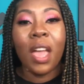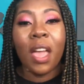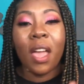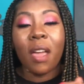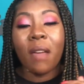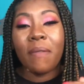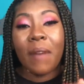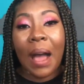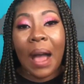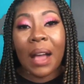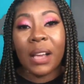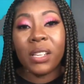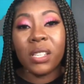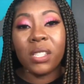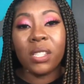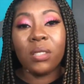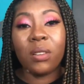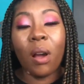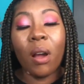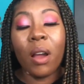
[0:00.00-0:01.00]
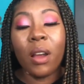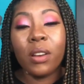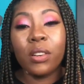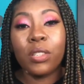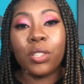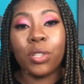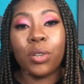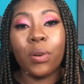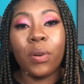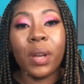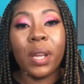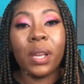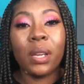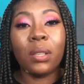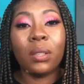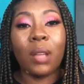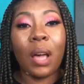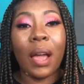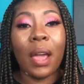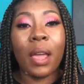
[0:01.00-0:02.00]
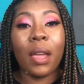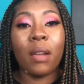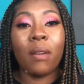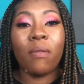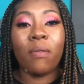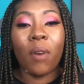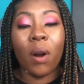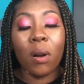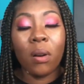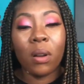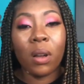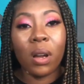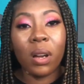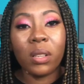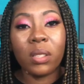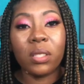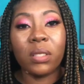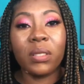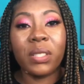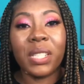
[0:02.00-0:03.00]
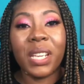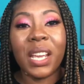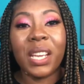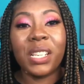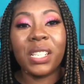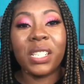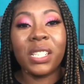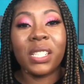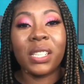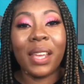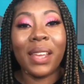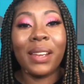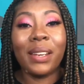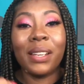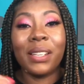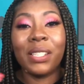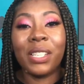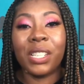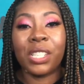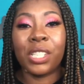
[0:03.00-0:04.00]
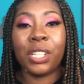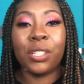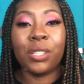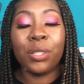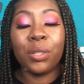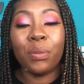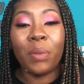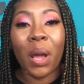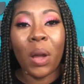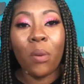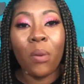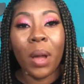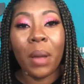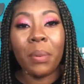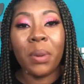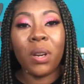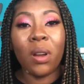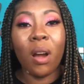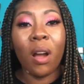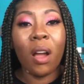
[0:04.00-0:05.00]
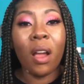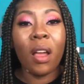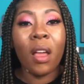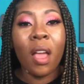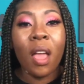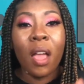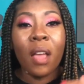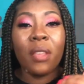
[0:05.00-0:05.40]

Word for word: If I start doing like phone consultations in addition to my webinar,